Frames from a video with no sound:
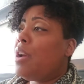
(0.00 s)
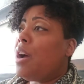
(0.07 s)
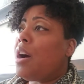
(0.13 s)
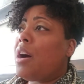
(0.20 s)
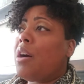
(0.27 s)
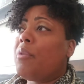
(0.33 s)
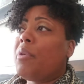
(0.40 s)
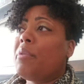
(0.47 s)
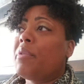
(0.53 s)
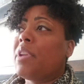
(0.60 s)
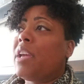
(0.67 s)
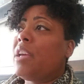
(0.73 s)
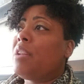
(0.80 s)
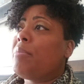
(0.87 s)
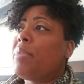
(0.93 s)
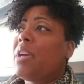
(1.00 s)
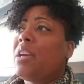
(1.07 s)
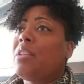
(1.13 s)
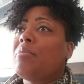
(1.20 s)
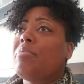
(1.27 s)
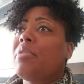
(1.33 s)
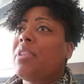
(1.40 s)
We would lay in the bed
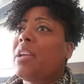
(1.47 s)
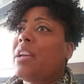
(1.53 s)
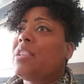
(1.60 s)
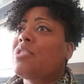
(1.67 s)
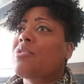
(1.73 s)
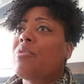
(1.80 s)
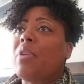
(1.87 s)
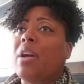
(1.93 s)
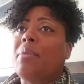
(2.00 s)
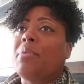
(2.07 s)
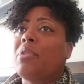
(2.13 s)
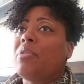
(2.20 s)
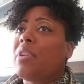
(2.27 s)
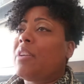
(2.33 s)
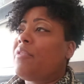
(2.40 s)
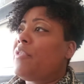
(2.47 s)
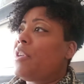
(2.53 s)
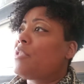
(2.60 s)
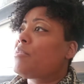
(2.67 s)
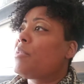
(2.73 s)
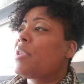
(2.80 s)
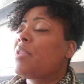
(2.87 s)
and play Scrabble on our
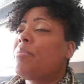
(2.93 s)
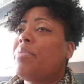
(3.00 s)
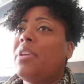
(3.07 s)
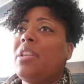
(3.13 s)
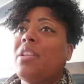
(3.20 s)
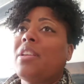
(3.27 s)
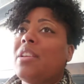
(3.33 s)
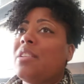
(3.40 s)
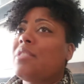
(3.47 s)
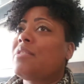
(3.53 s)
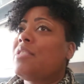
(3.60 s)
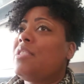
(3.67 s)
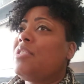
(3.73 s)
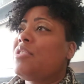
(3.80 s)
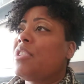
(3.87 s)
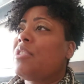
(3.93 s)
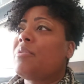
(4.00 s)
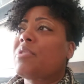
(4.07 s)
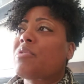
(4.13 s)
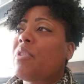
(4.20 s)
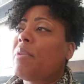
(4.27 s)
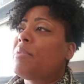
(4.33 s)
phones. We compete against each other with
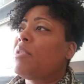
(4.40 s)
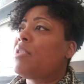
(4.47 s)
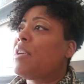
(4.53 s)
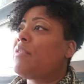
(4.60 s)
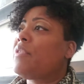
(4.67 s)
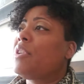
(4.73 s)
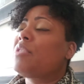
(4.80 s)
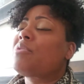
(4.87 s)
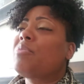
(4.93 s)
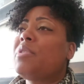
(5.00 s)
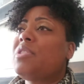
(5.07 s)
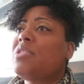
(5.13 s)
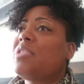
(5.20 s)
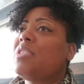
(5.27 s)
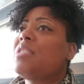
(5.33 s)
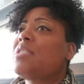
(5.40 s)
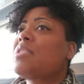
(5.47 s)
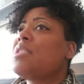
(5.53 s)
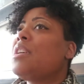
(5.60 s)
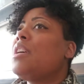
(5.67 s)
Scrabble on our phones, which is,